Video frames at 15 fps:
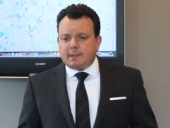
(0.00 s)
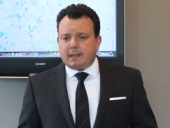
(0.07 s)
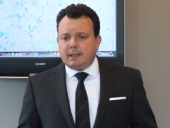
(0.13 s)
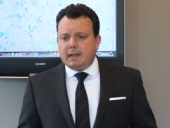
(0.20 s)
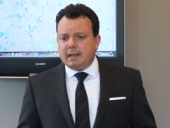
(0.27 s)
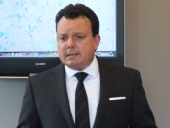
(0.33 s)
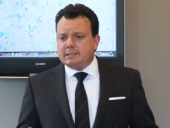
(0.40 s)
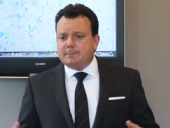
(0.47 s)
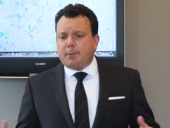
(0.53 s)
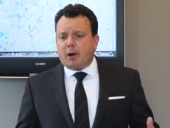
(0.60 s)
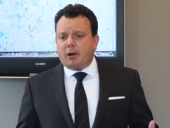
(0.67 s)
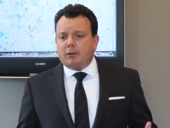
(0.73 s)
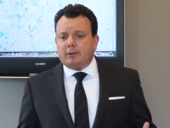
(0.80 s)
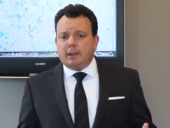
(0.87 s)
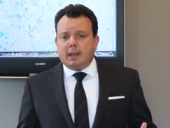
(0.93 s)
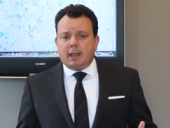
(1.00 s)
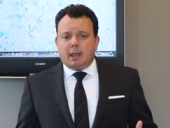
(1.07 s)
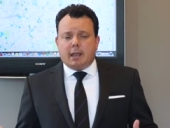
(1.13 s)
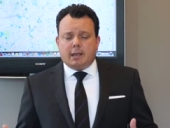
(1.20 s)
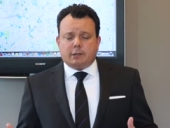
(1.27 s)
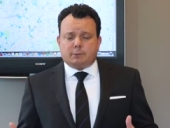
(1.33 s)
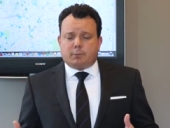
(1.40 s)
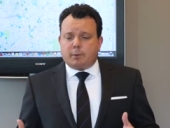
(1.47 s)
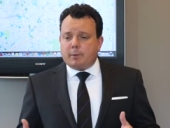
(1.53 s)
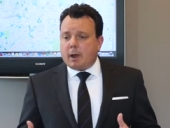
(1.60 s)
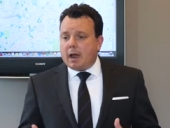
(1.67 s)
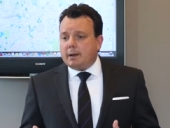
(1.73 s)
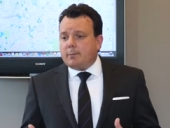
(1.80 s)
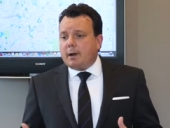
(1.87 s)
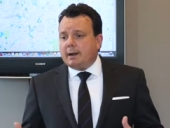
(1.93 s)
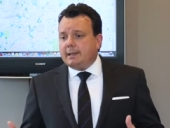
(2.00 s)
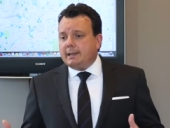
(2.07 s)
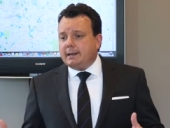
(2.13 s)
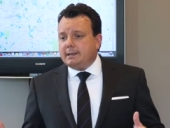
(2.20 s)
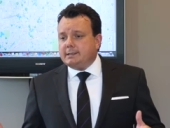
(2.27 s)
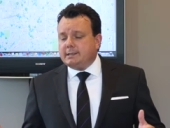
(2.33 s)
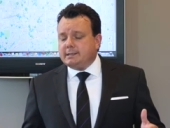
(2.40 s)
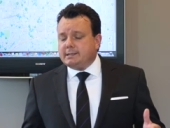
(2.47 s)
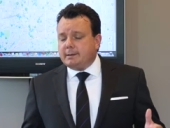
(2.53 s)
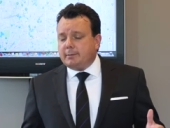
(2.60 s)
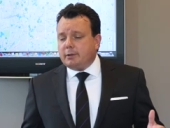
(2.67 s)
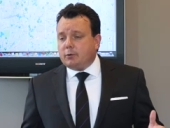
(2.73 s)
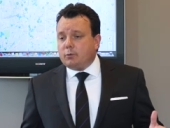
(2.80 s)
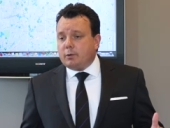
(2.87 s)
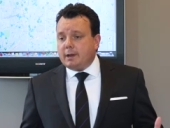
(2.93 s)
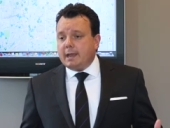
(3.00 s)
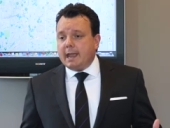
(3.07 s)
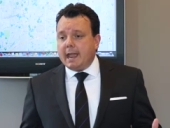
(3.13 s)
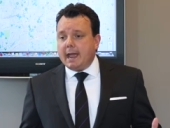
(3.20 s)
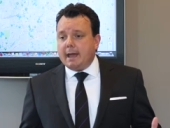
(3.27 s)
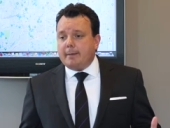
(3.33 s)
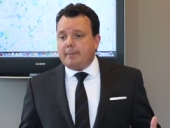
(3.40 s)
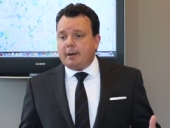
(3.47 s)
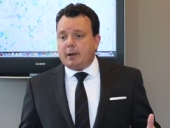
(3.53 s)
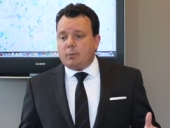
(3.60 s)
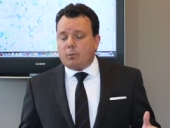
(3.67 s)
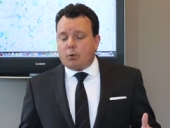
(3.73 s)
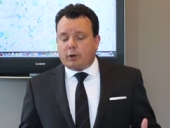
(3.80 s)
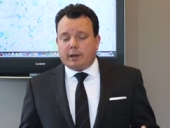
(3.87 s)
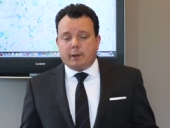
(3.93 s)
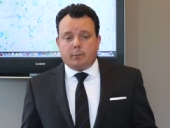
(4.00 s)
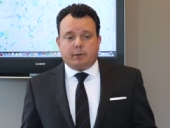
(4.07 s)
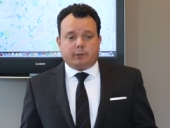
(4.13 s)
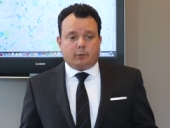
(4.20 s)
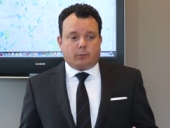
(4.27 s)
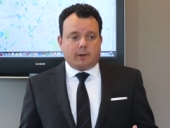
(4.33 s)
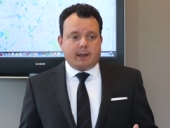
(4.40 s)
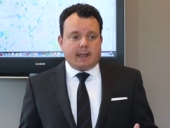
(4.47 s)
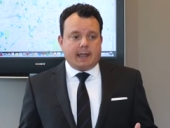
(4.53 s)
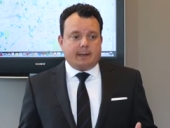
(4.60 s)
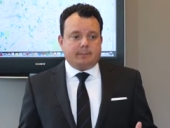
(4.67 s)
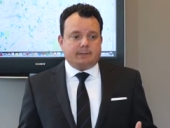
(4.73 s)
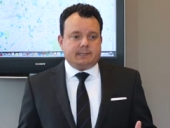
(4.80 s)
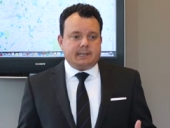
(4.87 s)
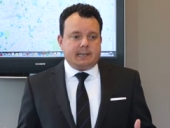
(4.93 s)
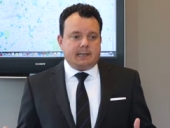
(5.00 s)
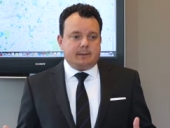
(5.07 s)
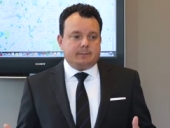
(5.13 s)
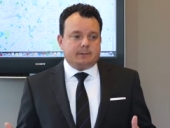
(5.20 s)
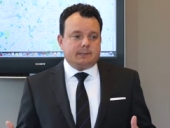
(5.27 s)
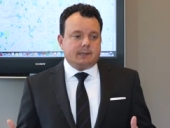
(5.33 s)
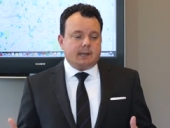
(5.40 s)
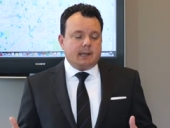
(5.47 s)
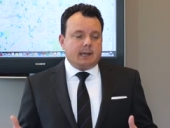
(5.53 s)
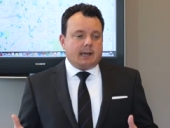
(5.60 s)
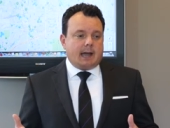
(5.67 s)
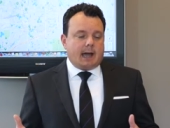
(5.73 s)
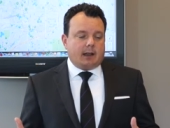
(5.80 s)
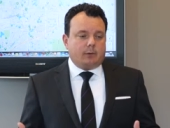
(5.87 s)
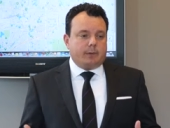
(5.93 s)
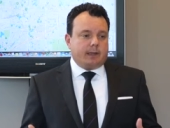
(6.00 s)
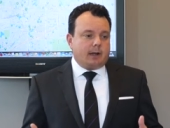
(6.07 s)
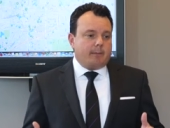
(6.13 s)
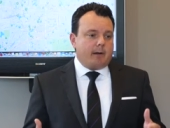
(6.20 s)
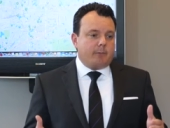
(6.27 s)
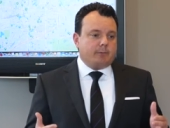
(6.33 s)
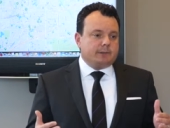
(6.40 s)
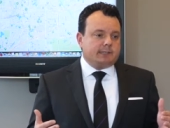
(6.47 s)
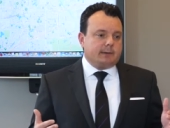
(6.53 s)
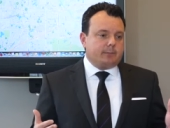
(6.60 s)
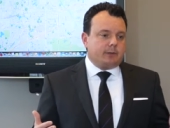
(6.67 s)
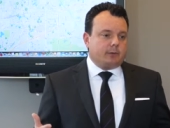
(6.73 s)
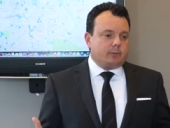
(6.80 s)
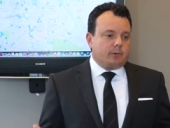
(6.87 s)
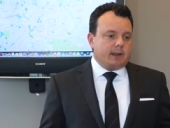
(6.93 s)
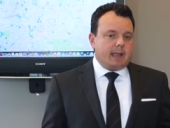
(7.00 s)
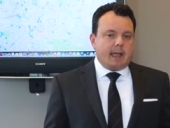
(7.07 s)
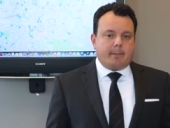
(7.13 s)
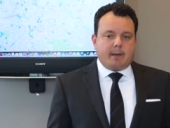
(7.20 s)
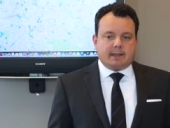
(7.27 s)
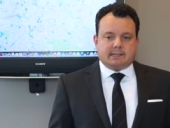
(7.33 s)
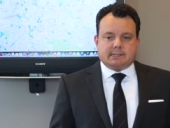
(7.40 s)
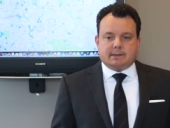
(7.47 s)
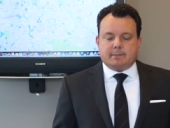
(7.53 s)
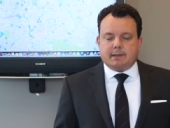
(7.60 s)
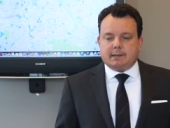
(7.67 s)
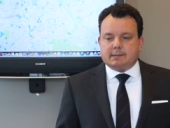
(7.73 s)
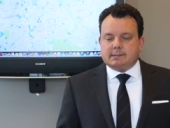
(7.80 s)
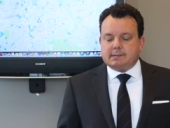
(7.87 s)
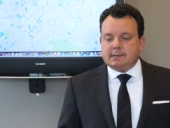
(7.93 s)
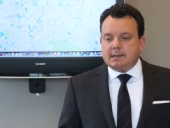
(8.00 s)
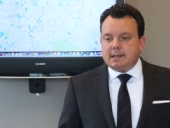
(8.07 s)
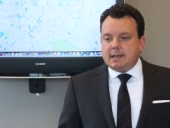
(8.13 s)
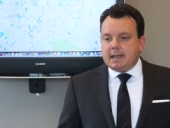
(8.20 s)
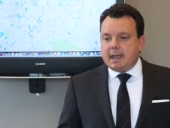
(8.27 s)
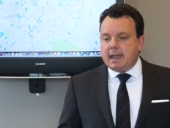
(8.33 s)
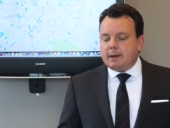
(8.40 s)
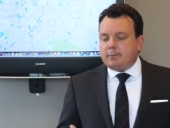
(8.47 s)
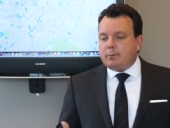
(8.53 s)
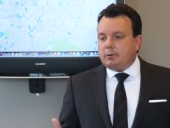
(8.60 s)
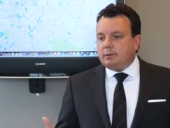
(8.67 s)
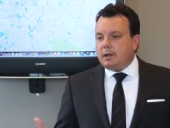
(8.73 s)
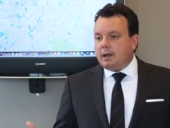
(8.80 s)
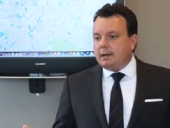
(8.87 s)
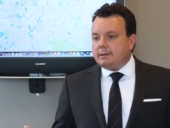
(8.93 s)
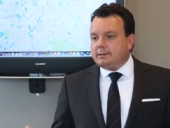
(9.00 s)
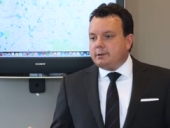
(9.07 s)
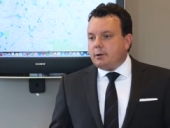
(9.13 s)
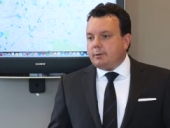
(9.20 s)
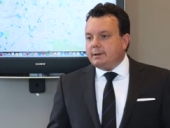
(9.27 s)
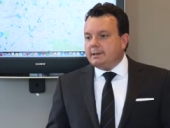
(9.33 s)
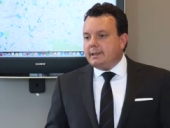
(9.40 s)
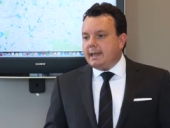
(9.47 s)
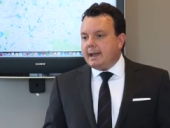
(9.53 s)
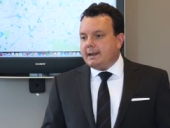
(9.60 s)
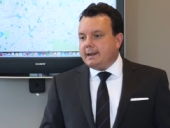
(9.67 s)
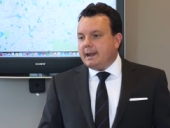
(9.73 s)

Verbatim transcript: next part is we, I'd want to get into some of the rehab, I'm um, working with the rehab teams, how do we come up with some of the rehab estimates, and we'll uh, go into that